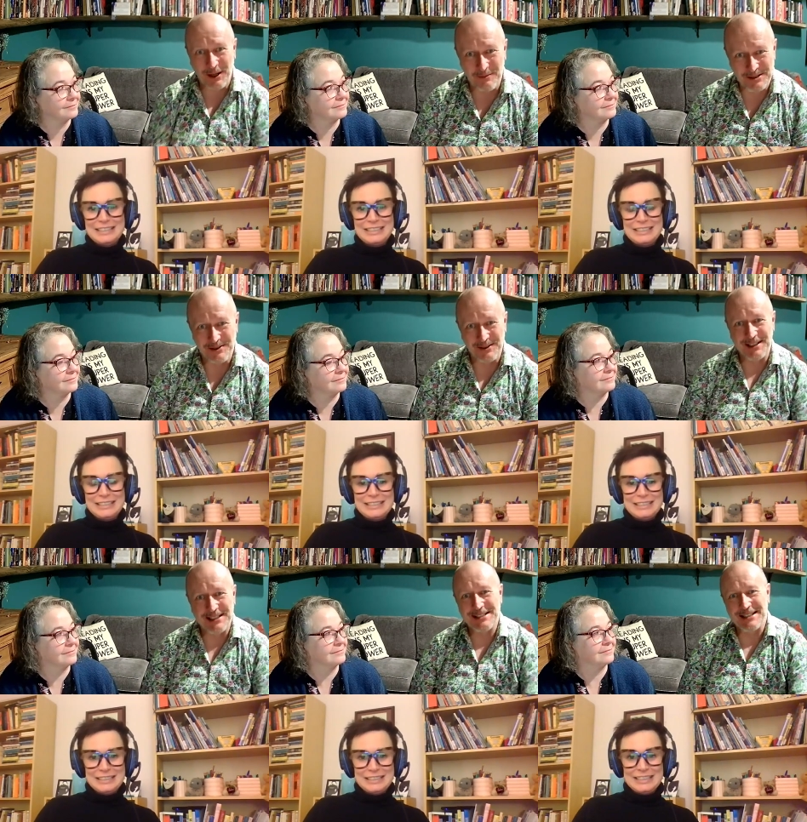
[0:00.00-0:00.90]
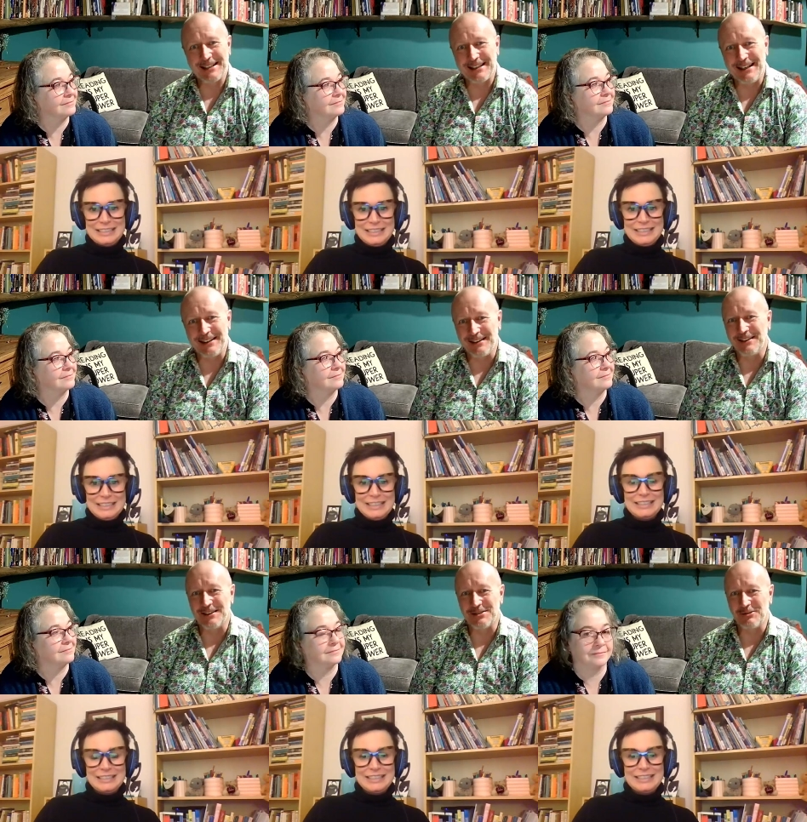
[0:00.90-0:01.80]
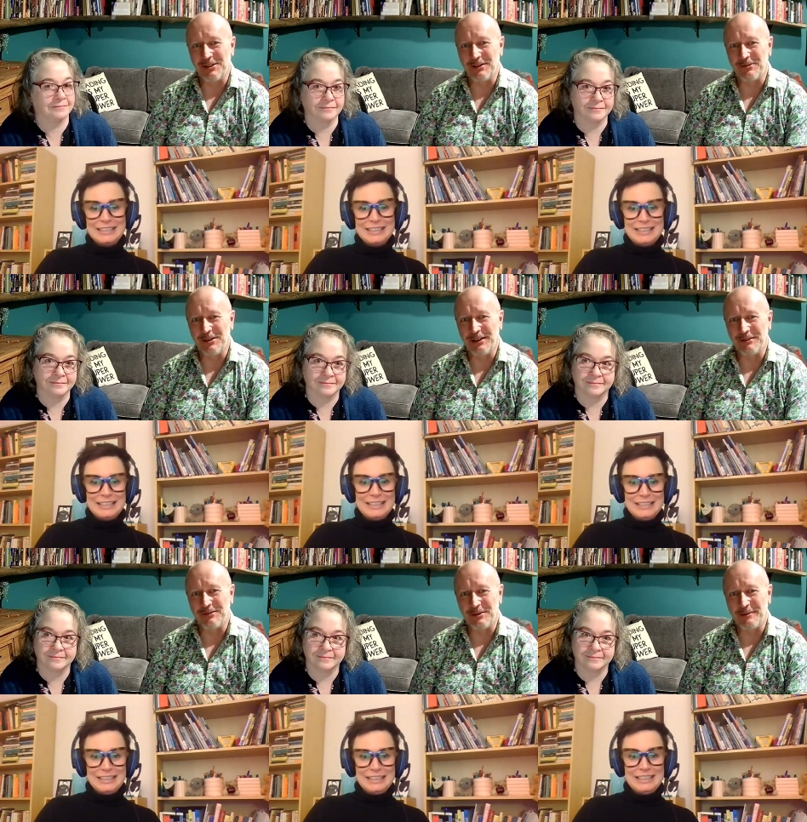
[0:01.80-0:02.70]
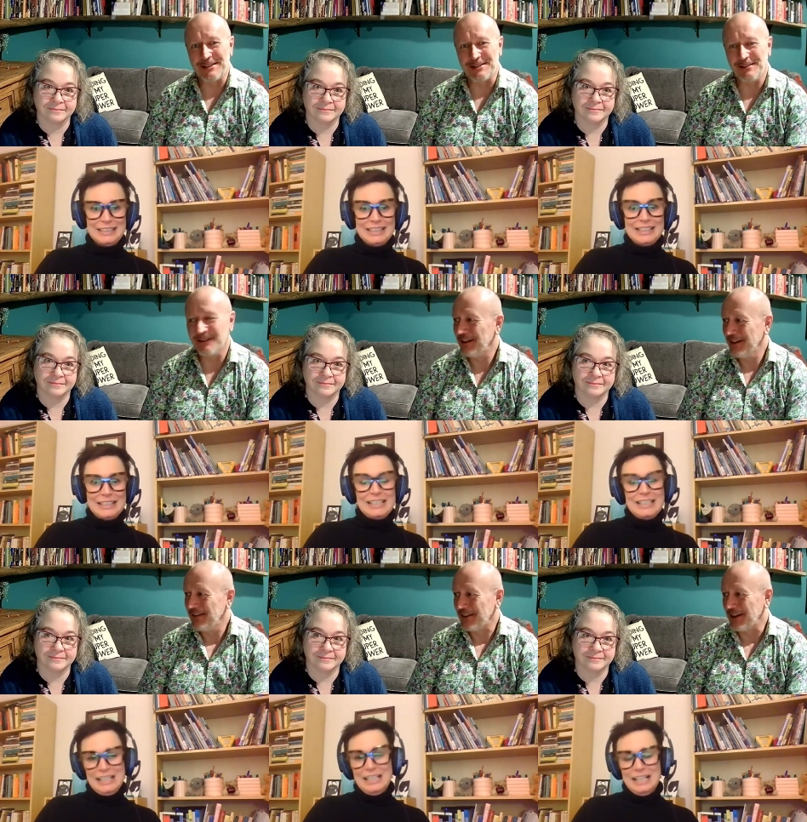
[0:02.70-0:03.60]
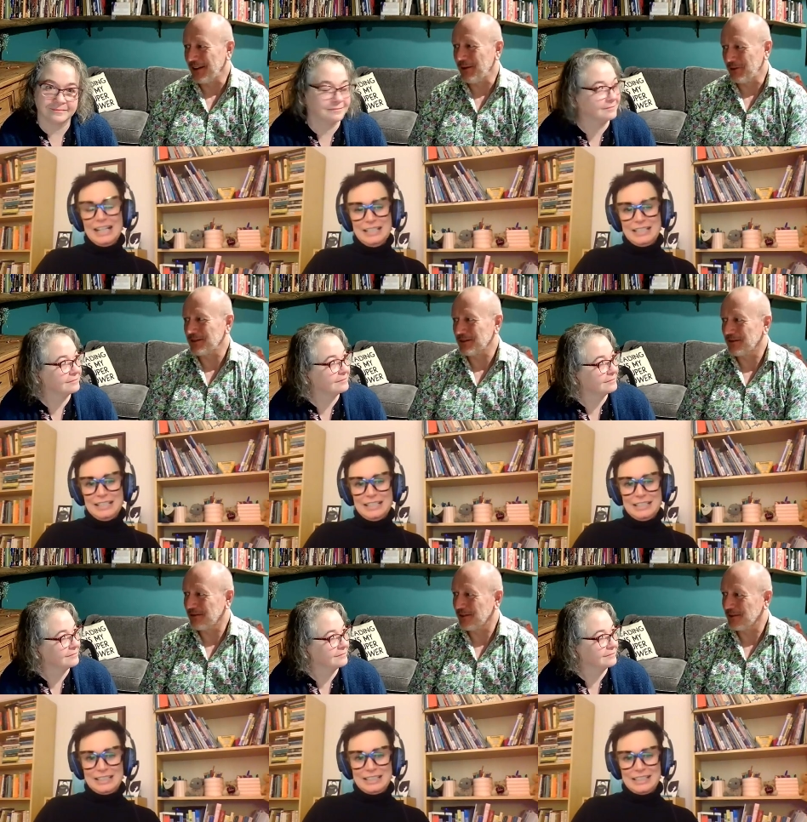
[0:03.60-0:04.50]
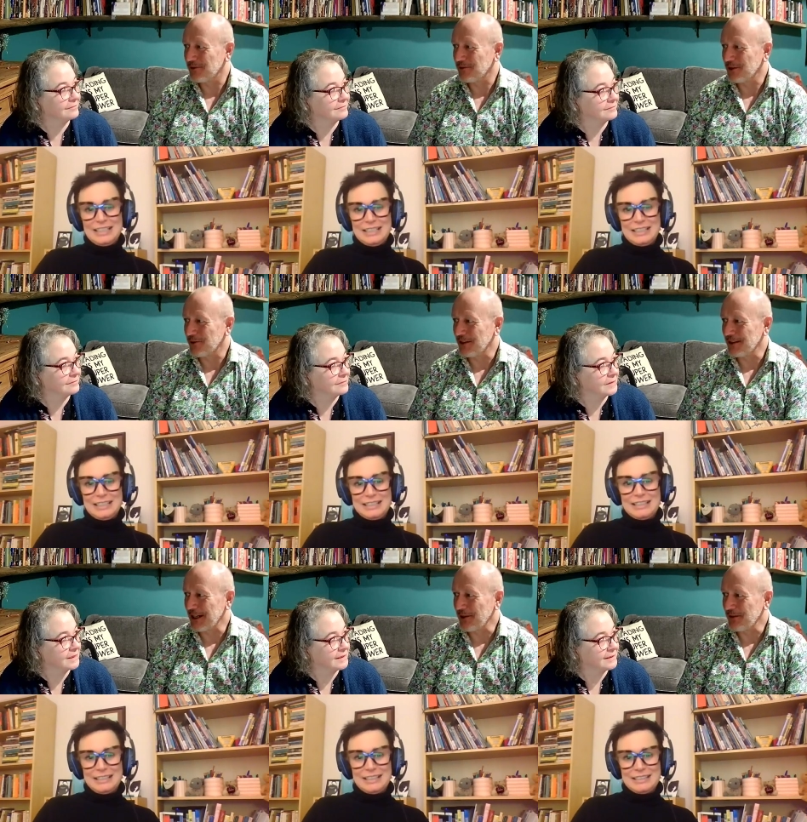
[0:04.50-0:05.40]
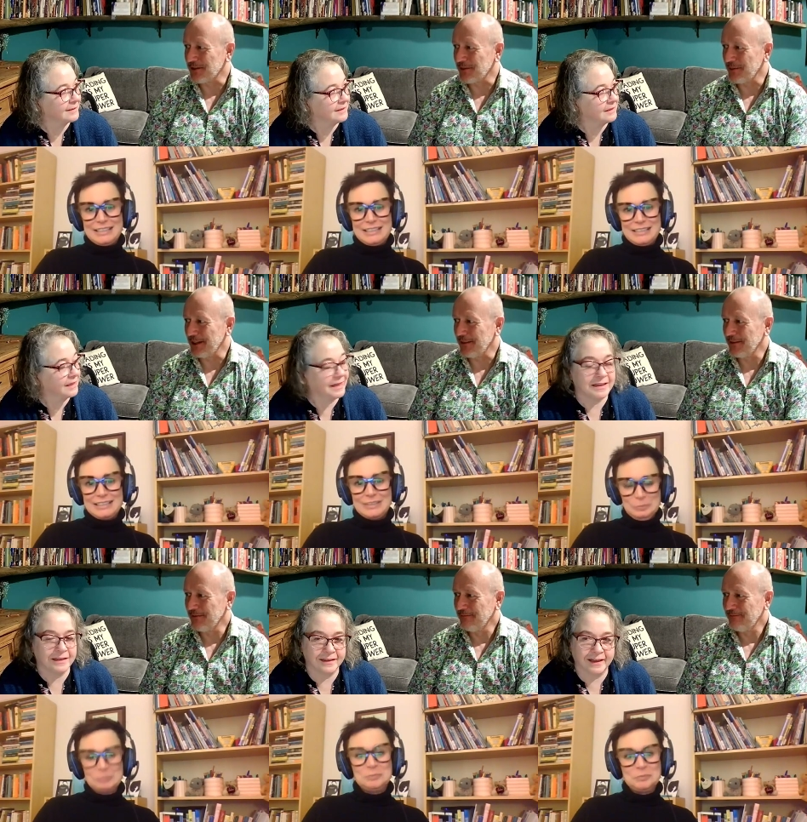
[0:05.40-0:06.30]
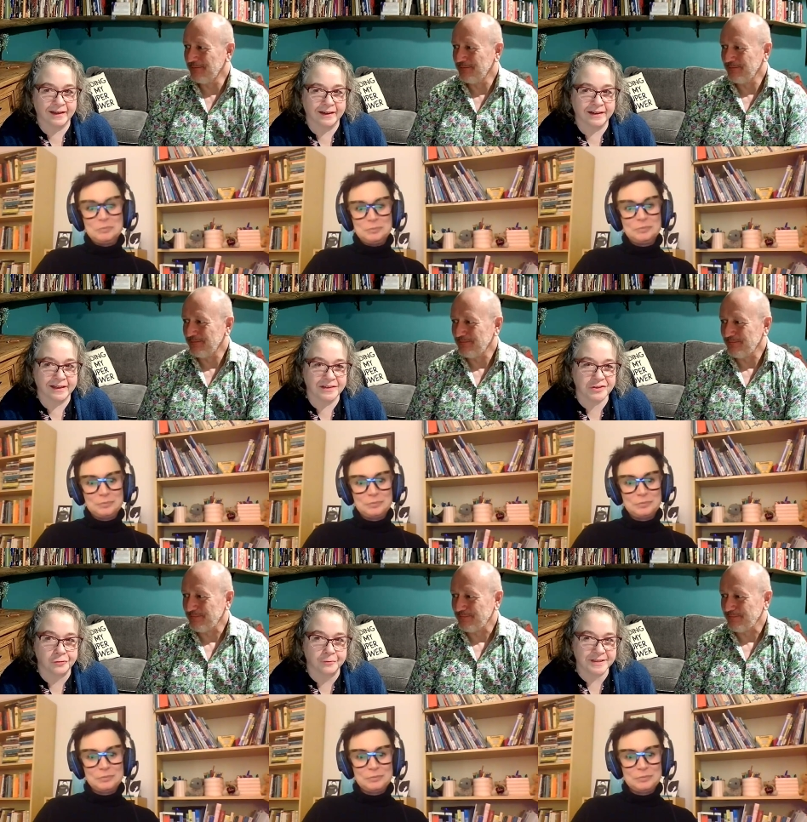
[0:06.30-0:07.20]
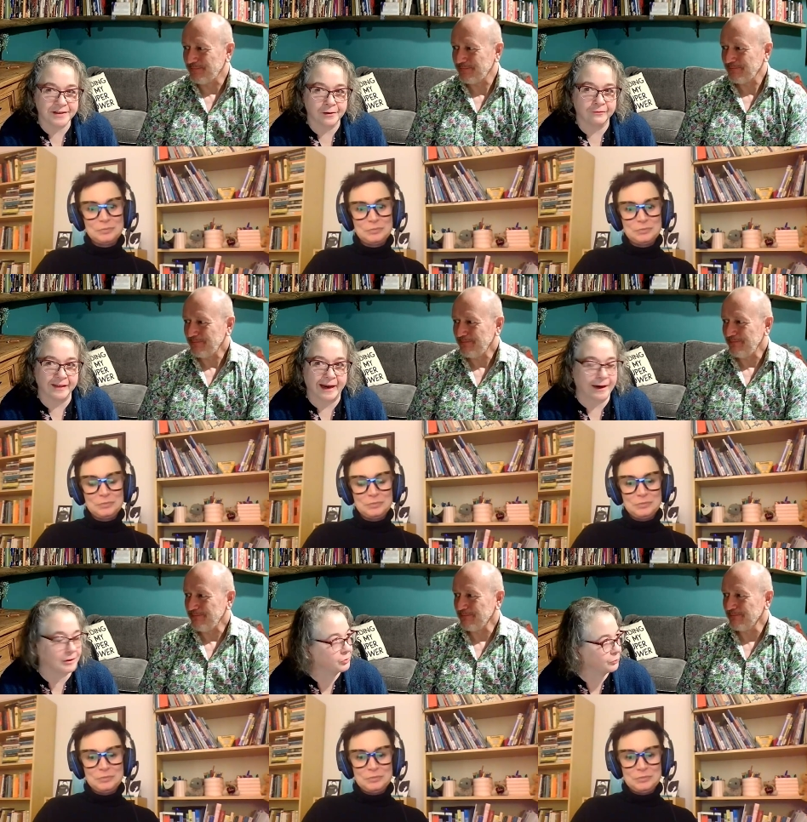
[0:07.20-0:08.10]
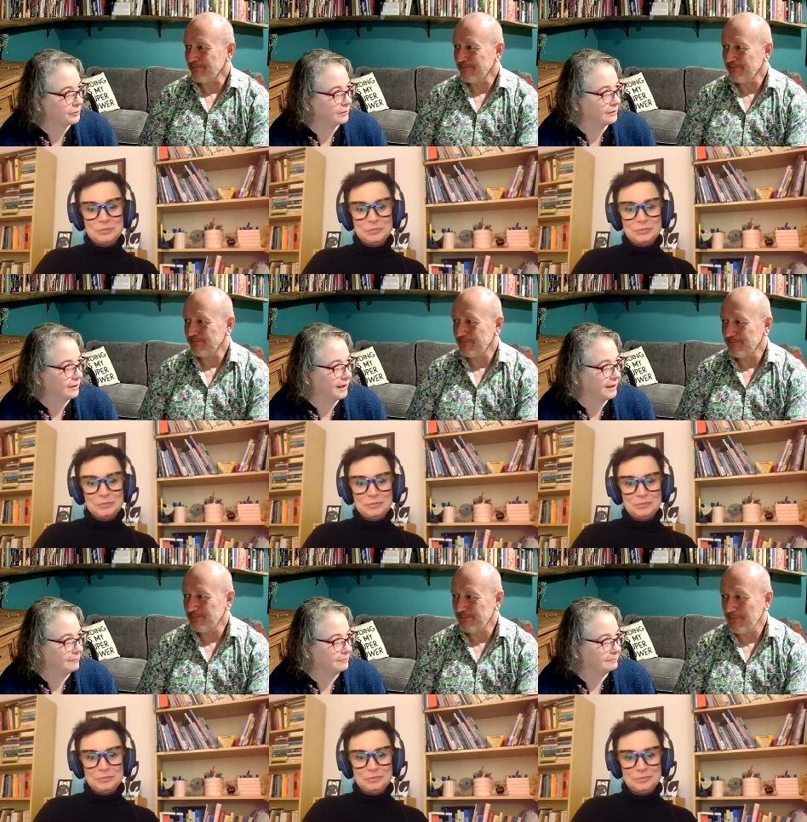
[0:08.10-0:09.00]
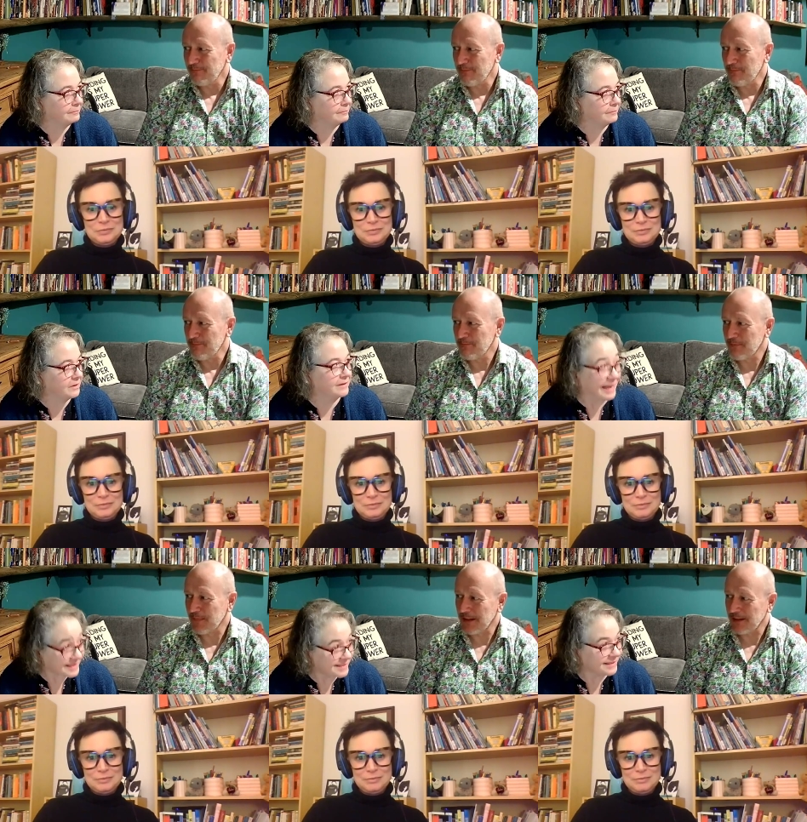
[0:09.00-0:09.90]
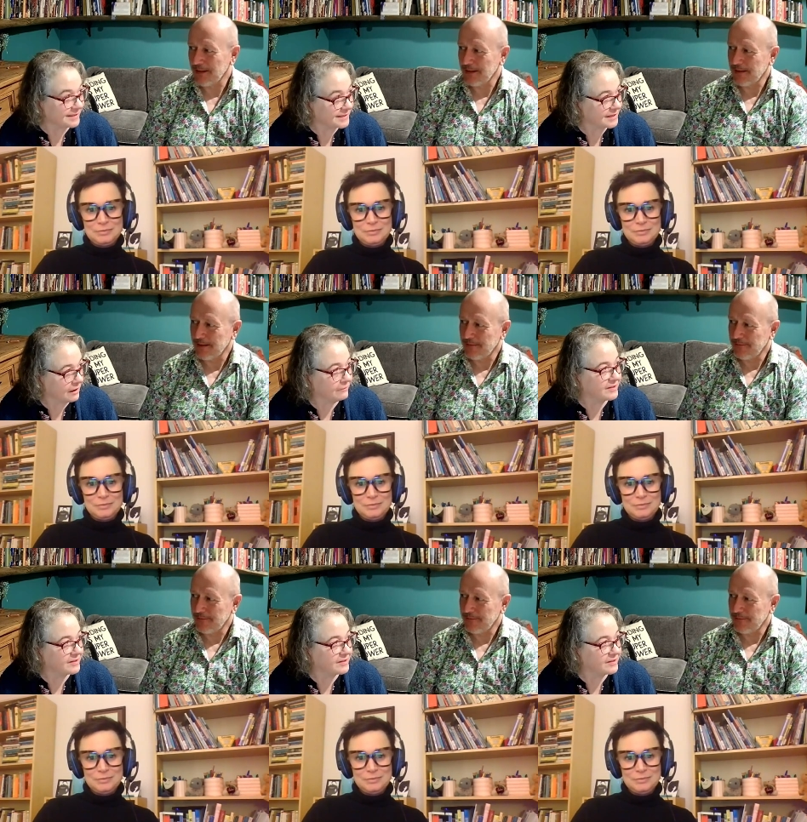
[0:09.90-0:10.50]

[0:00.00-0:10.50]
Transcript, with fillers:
Speaker 1: opportunities like that, that that's really thrilling for me. So that that was those were two of the takeaways for me.
Speaker 2: And and in terms of the actual um, lessons of